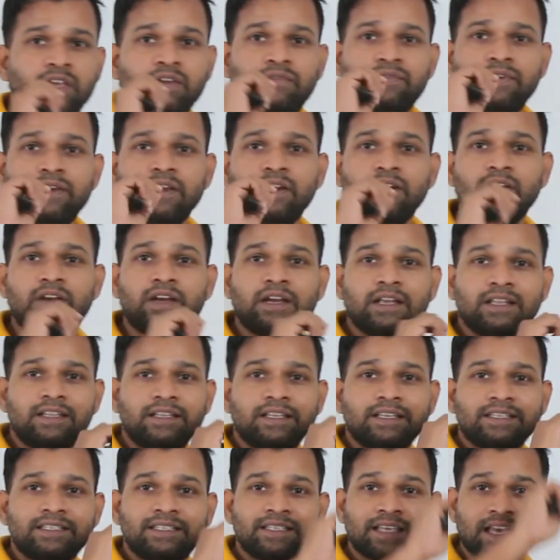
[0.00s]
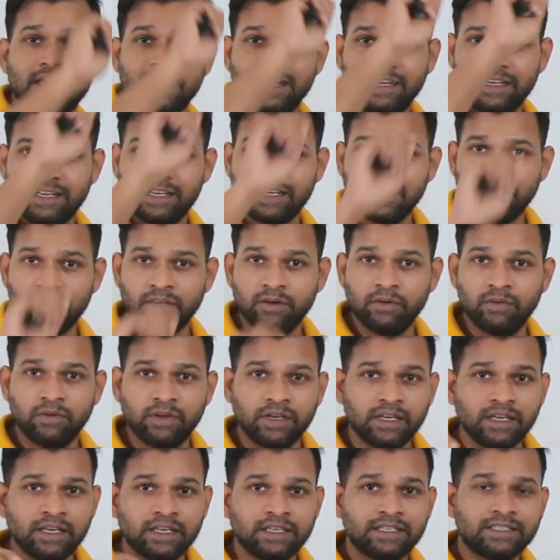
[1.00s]
you look at the sine curve,
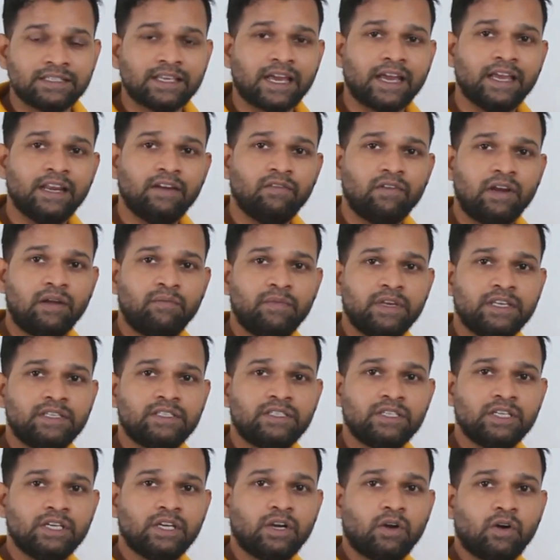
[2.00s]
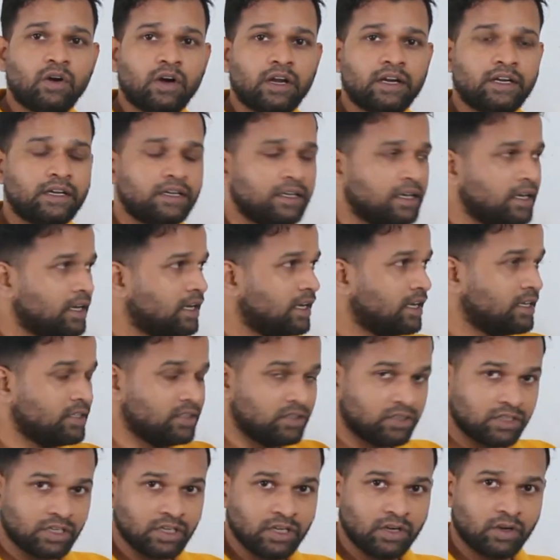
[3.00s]
sine will be zero at uh,
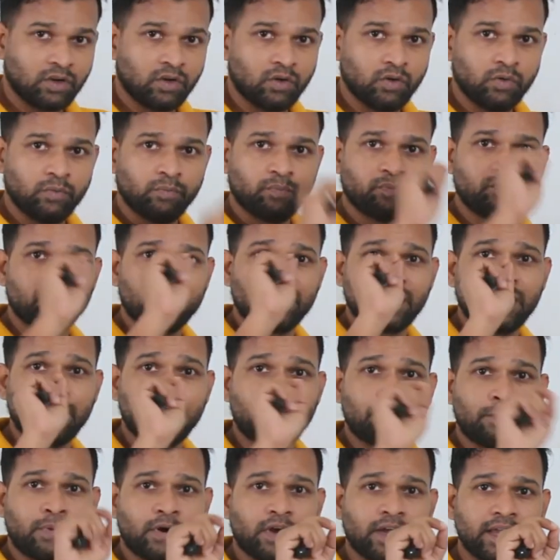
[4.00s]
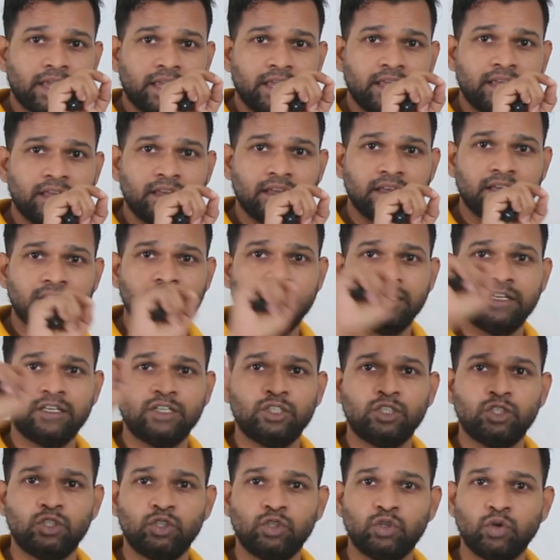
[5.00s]
zero, pi,
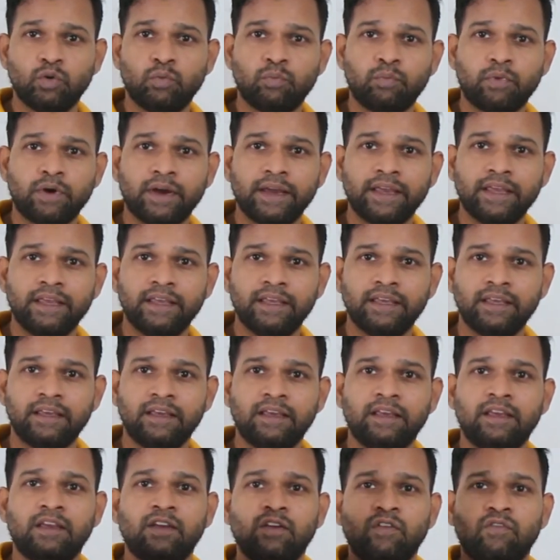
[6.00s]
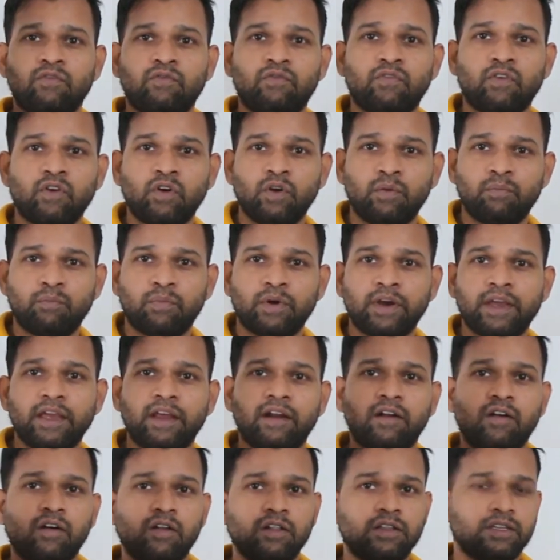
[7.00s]
two pi, four pi,
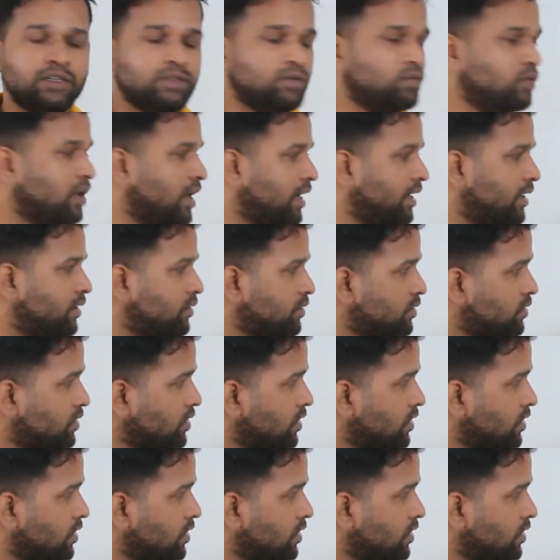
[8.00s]
and all these values.